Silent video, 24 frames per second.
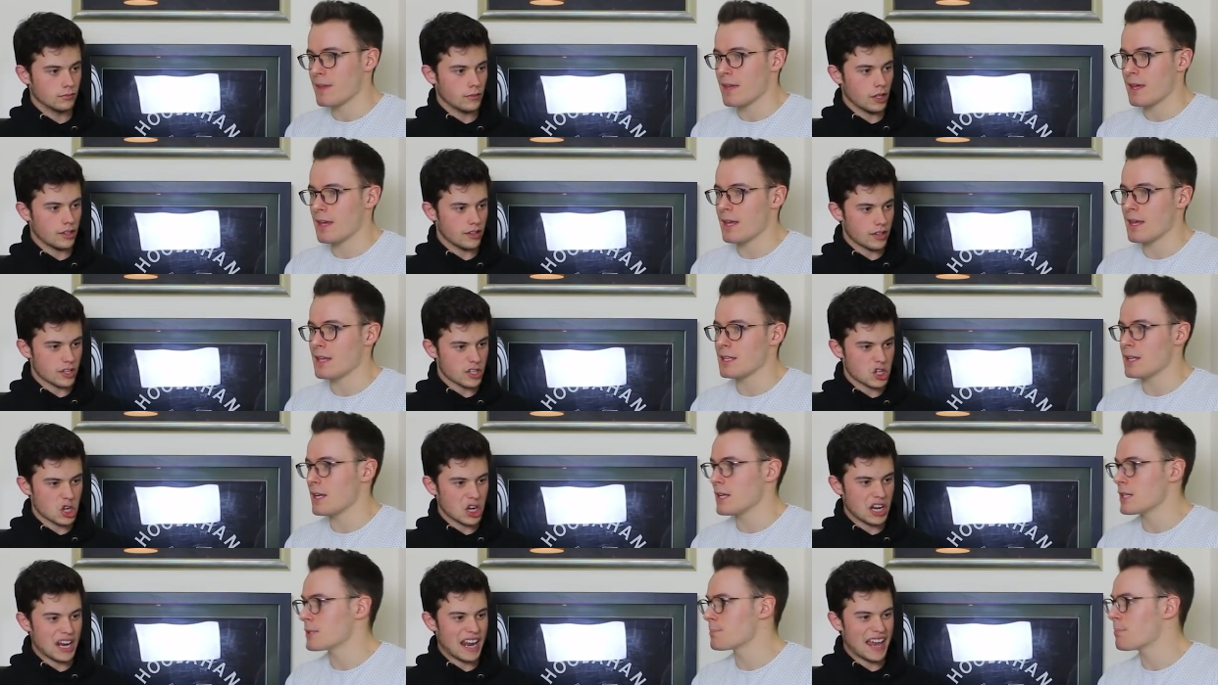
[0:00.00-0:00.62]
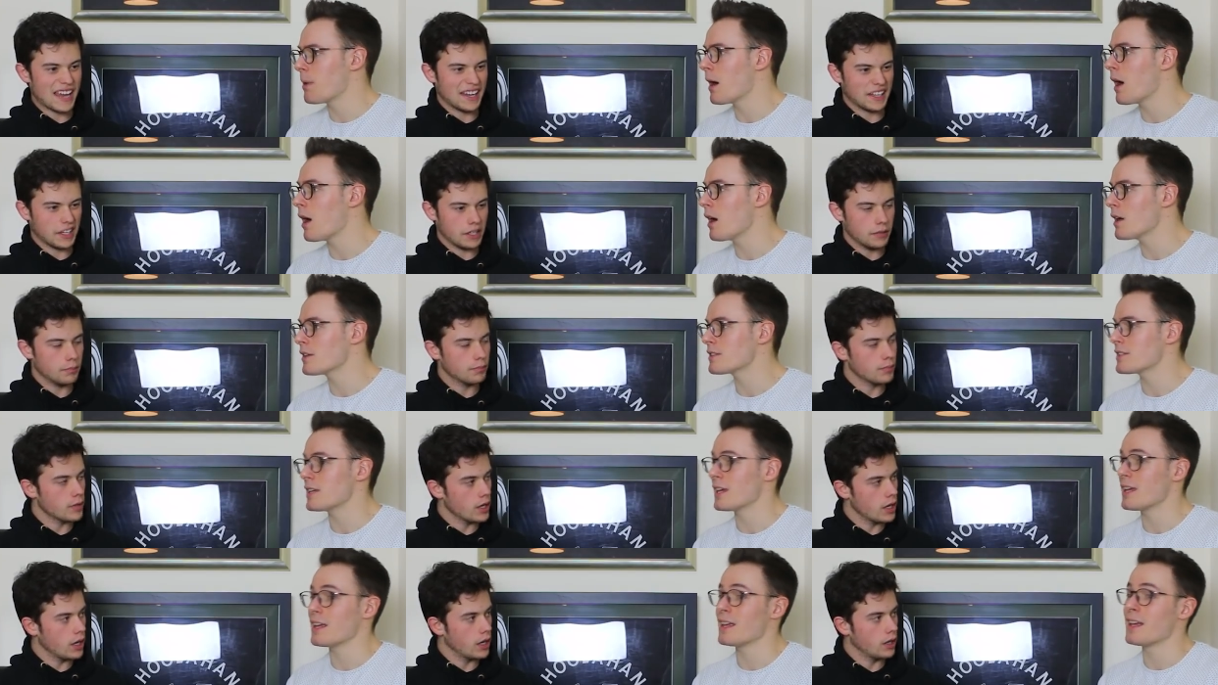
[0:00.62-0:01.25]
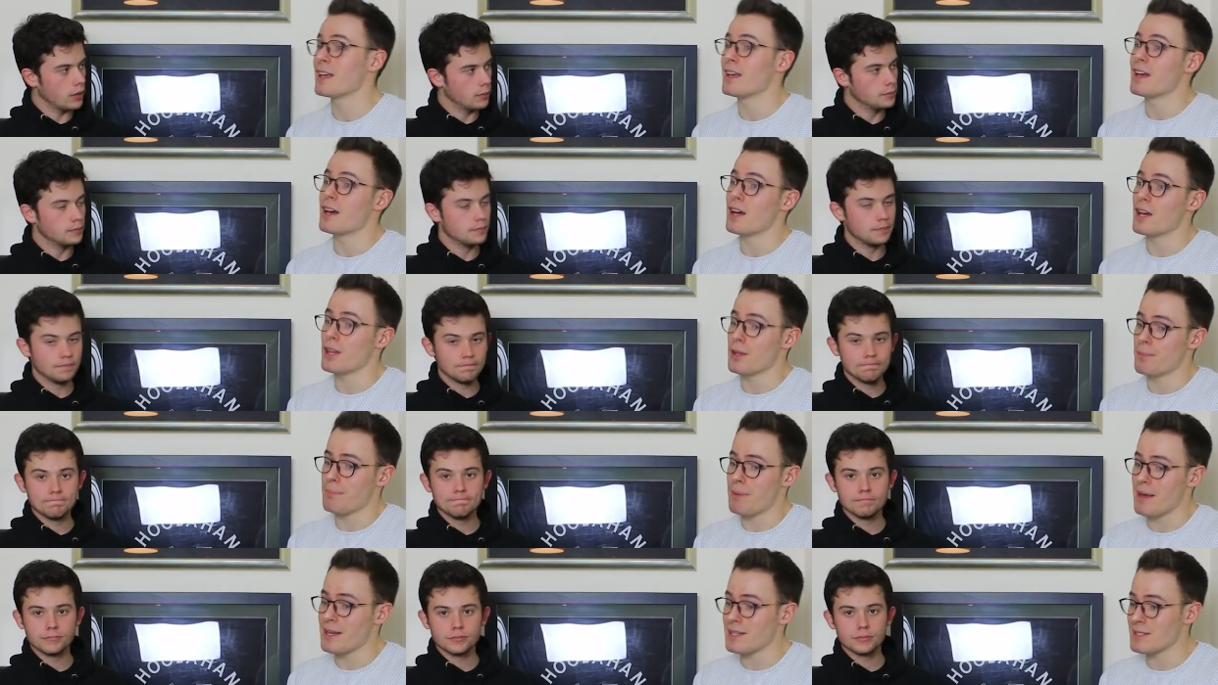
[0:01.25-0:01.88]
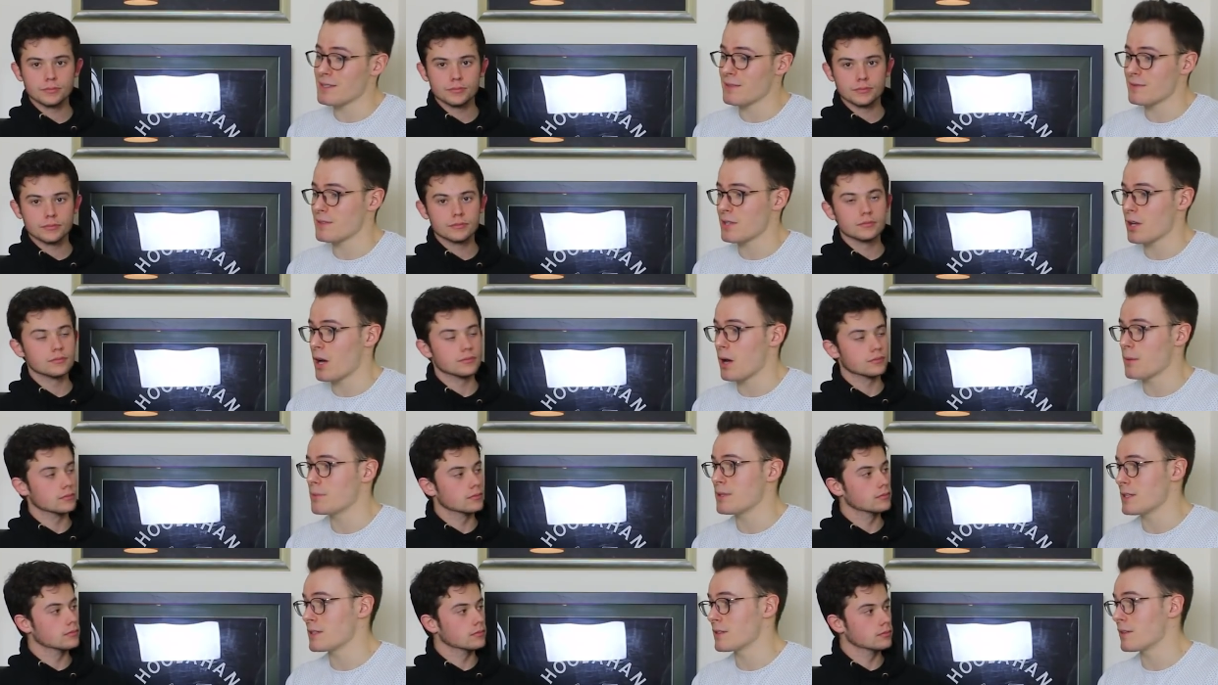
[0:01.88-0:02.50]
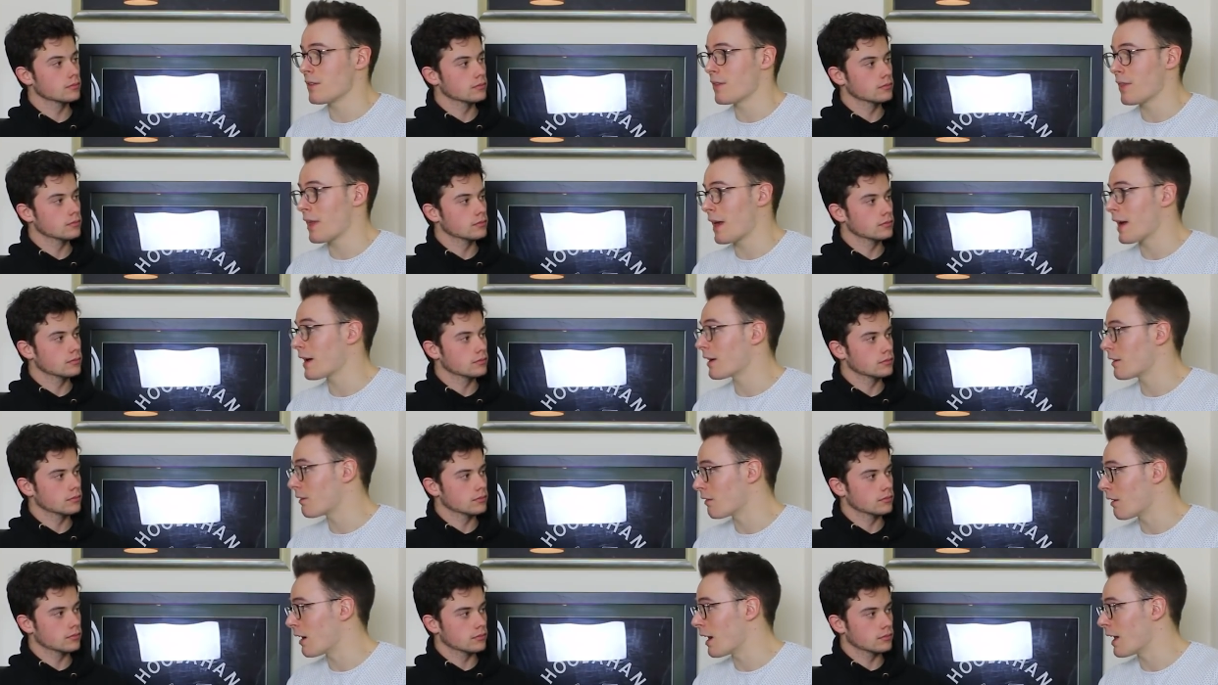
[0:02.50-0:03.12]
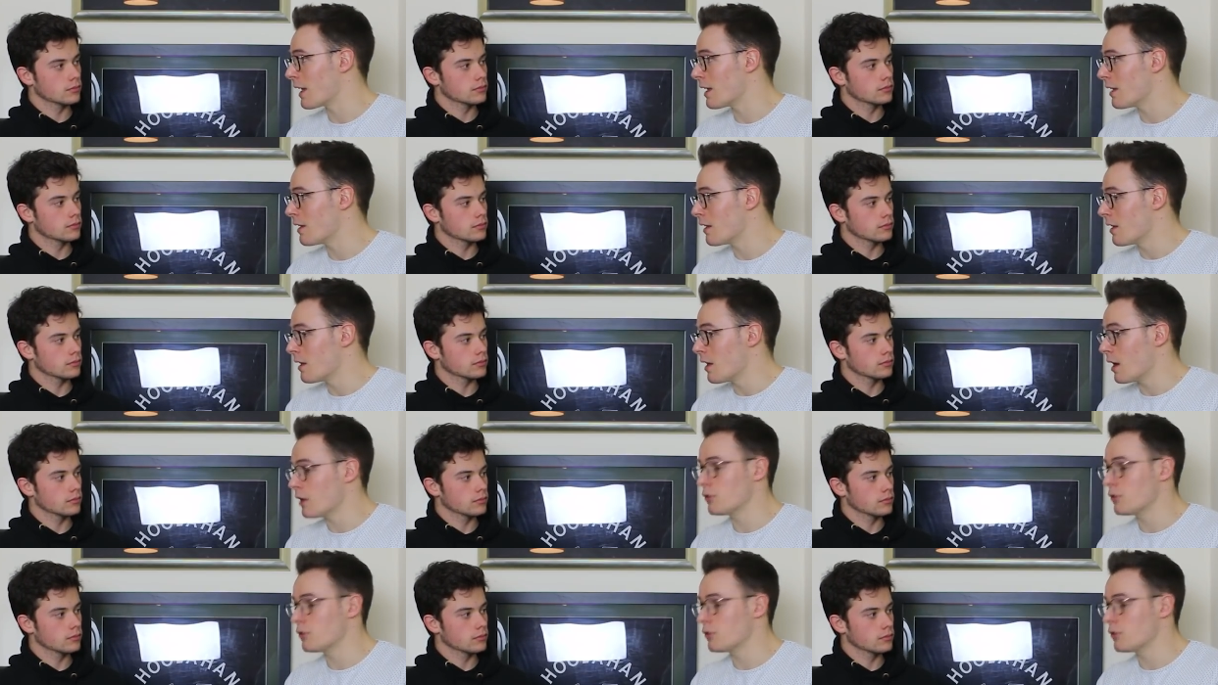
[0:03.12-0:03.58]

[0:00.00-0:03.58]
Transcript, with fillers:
Speaker 1: He does look leggy. His passing at the best of times isn't that great.